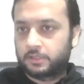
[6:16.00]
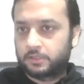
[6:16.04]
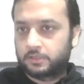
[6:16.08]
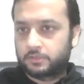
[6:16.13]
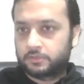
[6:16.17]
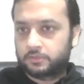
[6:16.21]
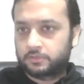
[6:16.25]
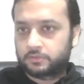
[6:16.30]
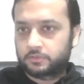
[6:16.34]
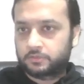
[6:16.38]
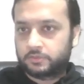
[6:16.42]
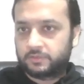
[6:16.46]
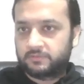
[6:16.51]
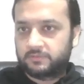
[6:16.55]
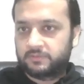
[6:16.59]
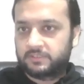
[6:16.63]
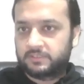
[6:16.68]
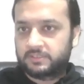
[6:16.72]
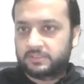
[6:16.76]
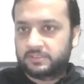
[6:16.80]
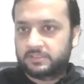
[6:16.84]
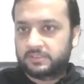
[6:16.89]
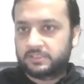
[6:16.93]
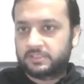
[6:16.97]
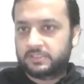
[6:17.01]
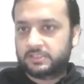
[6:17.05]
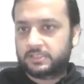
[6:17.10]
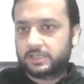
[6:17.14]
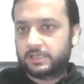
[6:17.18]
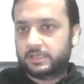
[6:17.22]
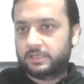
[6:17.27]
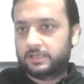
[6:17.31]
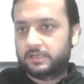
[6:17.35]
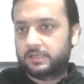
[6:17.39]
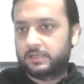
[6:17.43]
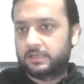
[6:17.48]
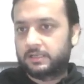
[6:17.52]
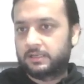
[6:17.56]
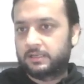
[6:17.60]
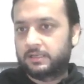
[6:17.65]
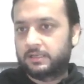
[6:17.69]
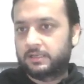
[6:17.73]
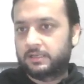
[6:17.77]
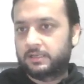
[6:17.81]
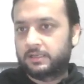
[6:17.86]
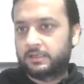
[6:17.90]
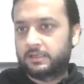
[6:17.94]
So if this is the shell,
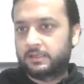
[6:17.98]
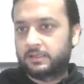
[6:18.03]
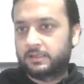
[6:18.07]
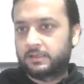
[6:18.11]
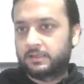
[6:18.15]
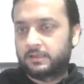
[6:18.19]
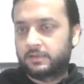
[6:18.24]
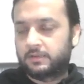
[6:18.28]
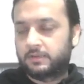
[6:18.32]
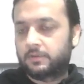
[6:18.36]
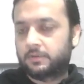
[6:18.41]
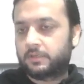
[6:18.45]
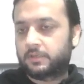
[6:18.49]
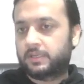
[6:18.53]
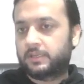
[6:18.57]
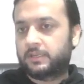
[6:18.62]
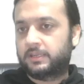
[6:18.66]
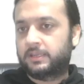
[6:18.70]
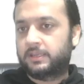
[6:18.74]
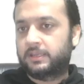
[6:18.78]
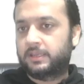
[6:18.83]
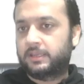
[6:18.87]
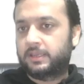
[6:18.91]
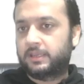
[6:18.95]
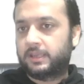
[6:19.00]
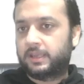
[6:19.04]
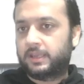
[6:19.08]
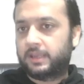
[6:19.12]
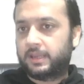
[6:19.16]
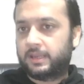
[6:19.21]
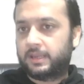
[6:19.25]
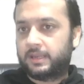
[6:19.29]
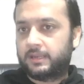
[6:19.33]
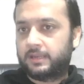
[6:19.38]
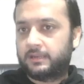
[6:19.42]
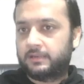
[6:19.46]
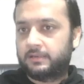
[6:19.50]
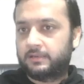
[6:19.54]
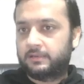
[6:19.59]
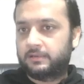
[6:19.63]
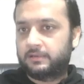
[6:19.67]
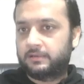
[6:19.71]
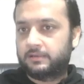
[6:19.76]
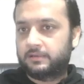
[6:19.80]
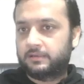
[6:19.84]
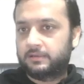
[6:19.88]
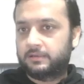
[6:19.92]
okay, and
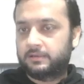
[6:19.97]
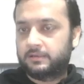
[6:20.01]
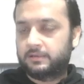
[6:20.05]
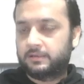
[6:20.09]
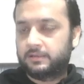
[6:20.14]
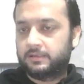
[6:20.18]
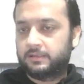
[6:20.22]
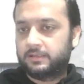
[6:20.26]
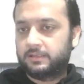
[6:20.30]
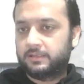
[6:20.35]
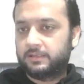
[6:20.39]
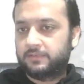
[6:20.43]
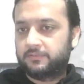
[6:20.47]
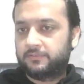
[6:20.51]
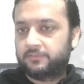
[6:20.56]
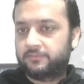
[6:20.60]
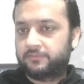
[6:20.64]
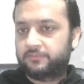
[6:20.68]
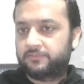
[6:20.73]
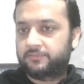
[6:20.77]
if